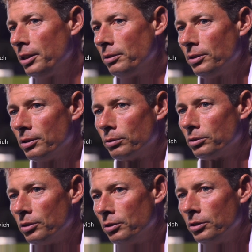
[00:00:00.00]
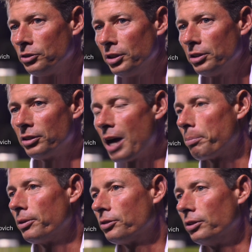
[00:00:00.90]
you know, to sit at the
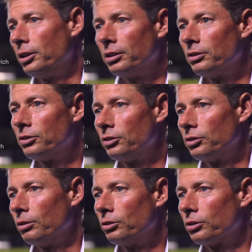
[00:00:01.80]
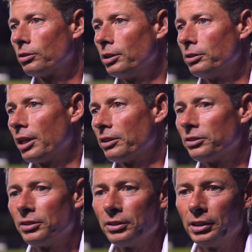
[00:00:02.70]
top of this league is always a great
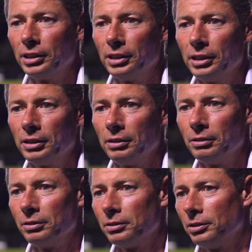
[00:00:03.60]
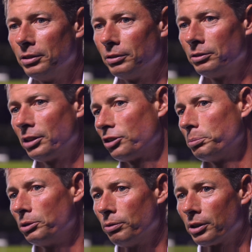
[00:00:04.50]
test. You know, a
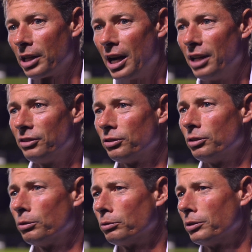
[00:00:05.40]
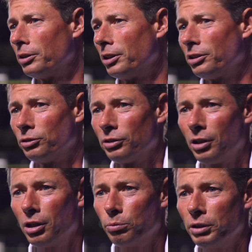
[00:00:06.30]
testament to our guys. You know, I think this is
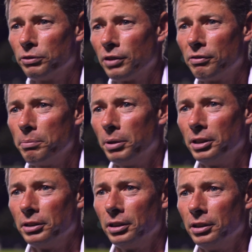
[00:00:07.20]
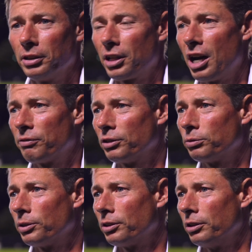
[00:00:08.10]
a hard week for everybody in the
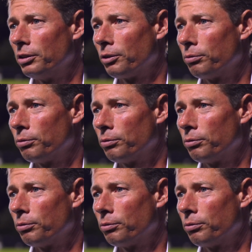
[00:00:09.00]
conference with, you know,